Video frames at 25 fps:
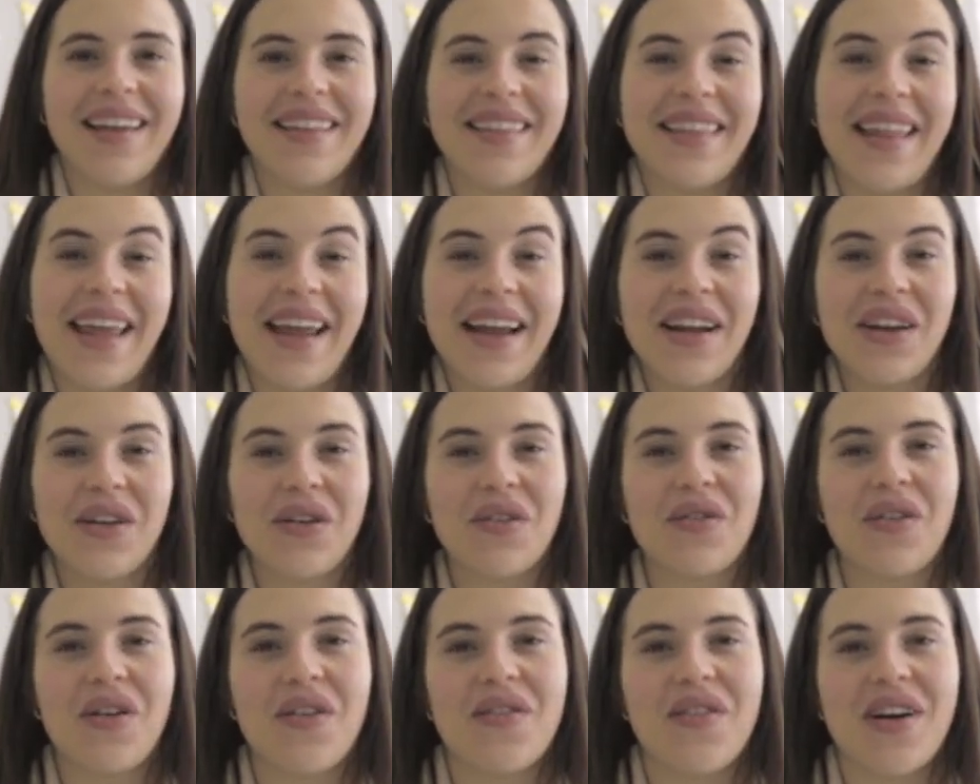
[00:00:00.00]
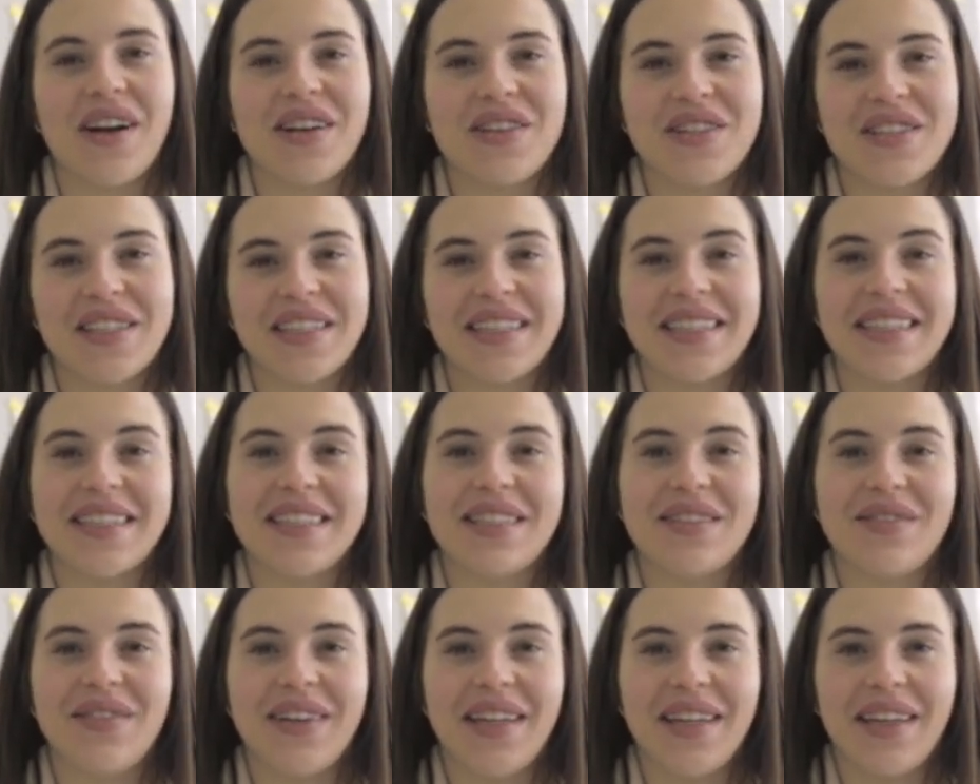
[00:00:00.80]
Thank you for watching
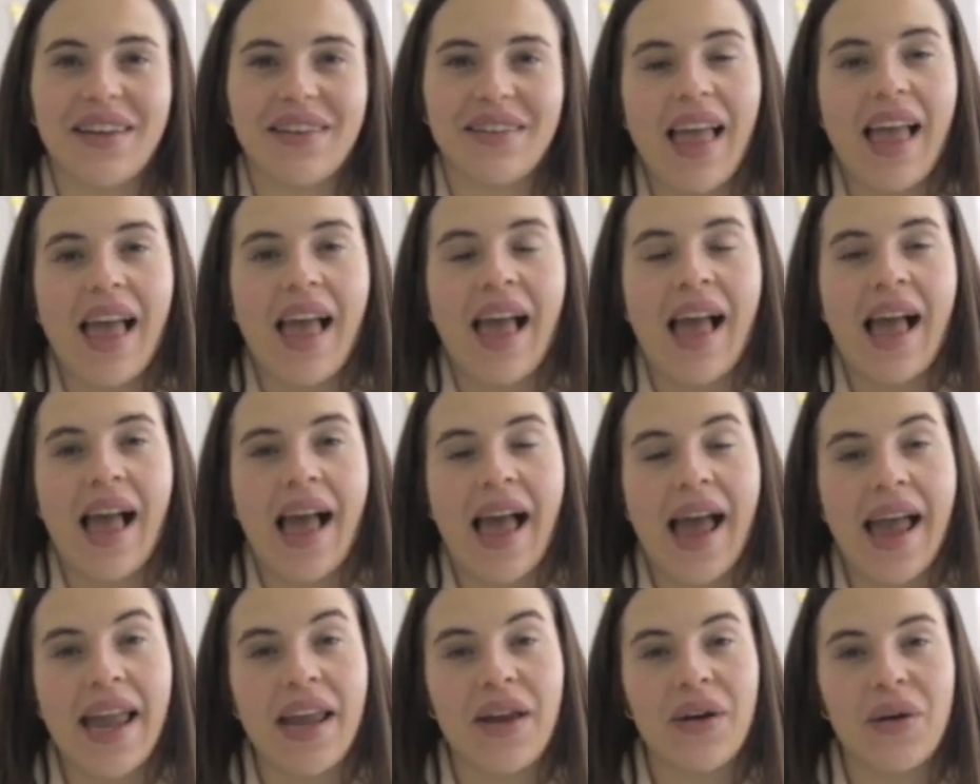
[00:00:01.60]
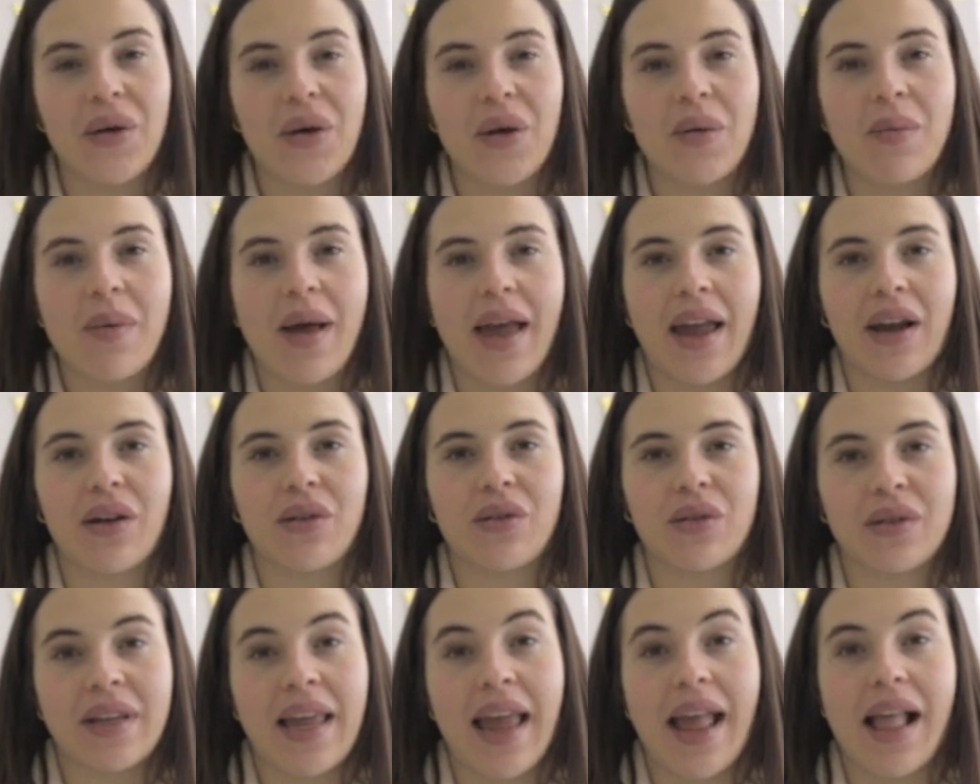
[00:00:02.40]
this video. I hope I
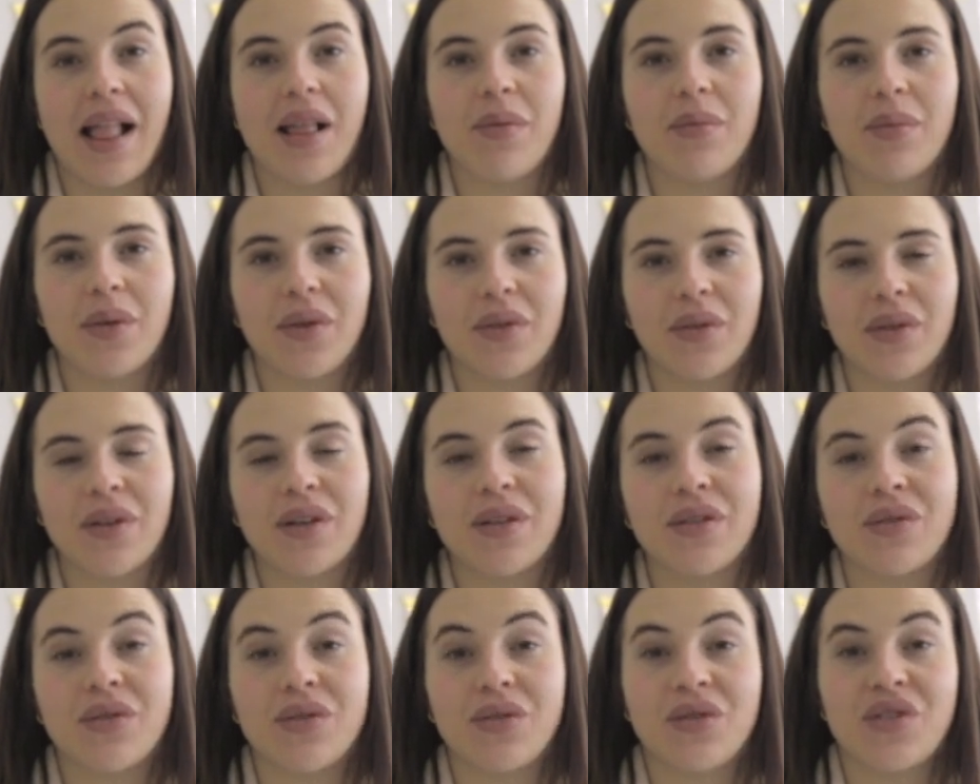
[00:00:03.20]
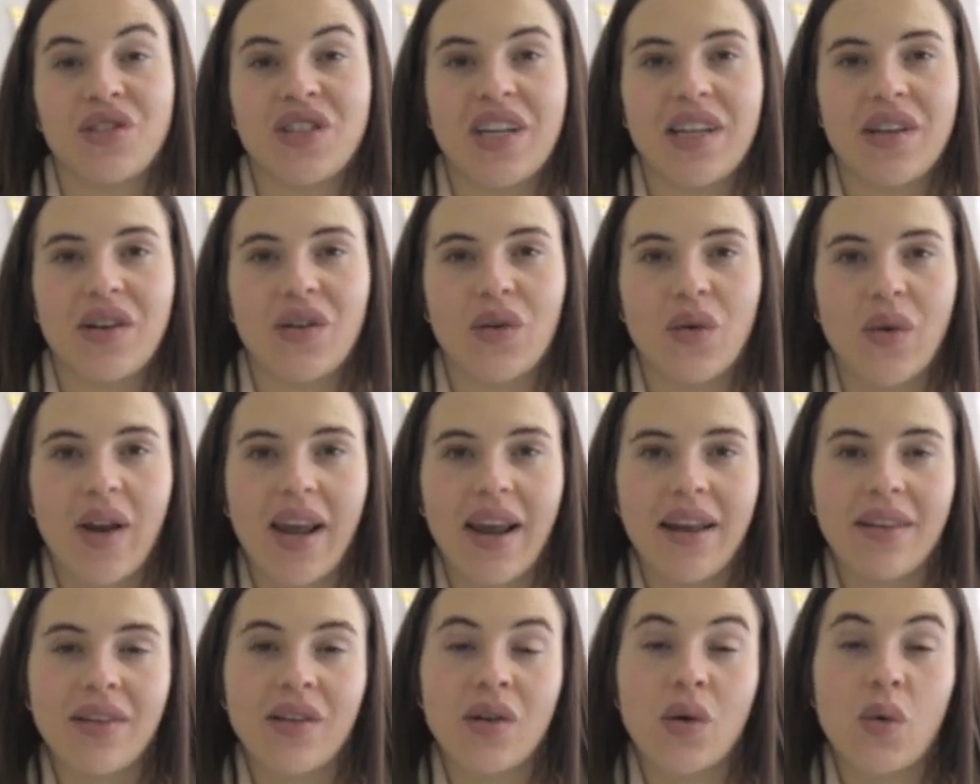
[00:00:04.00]
could help you to
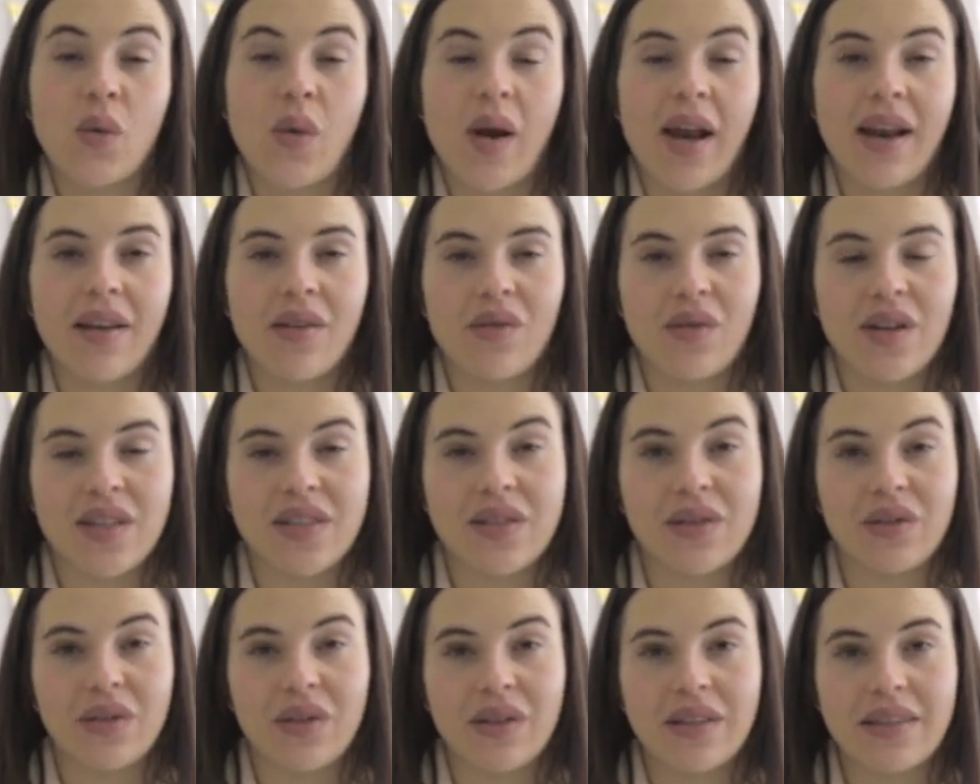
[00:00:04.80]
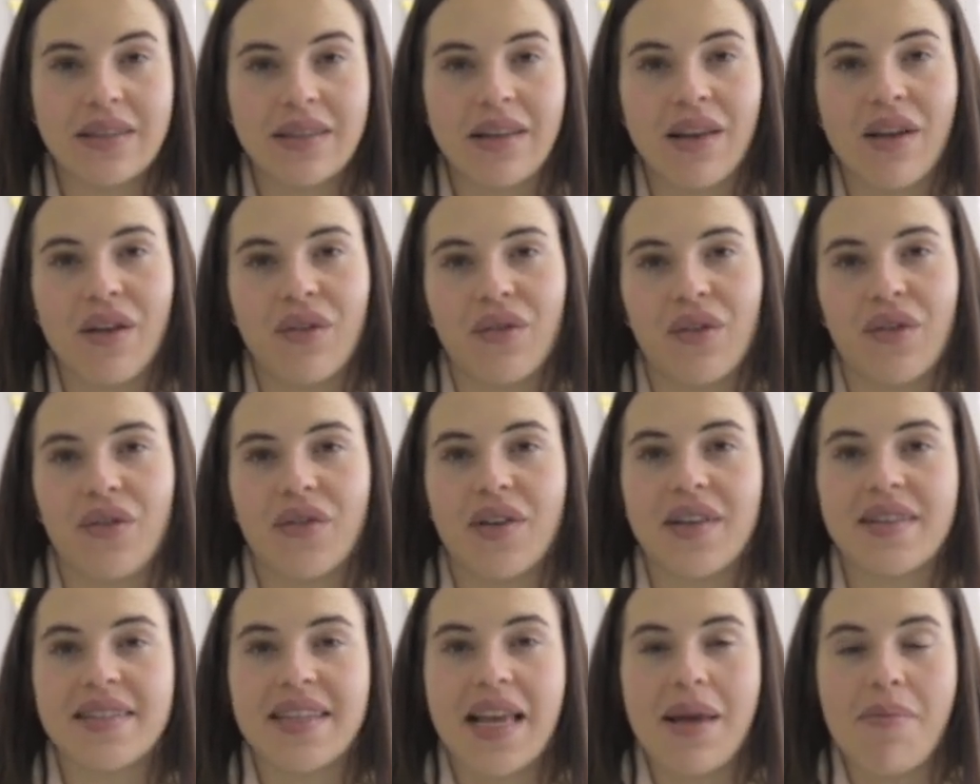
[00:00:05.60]
generate great results with
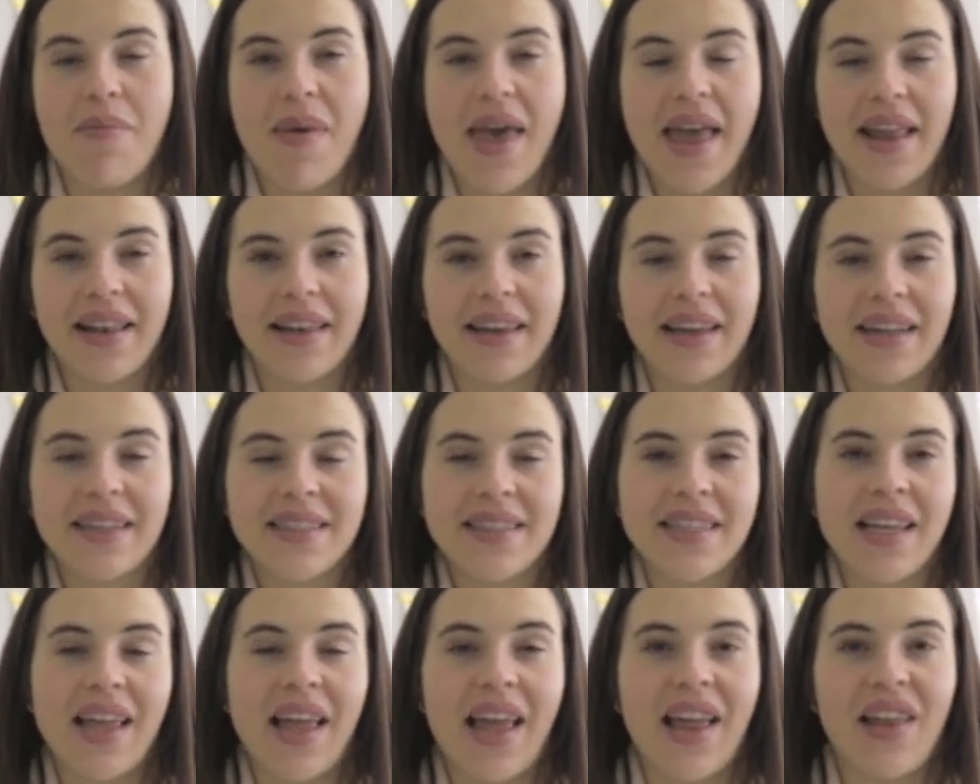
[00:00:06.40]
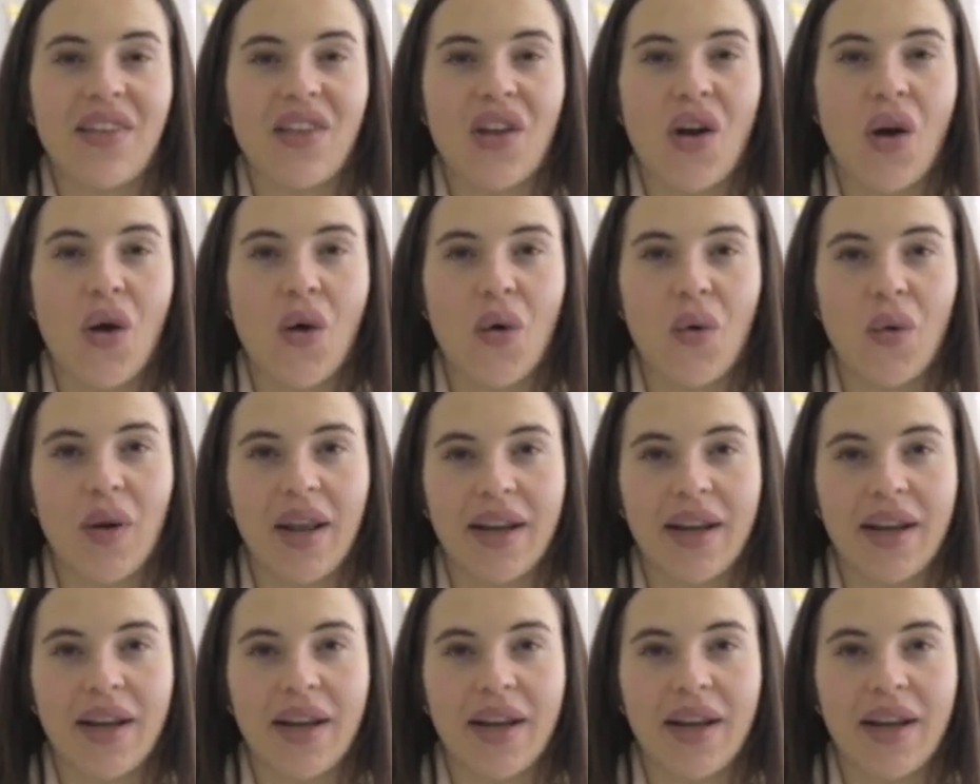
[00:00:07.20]
the cymatiX and the whole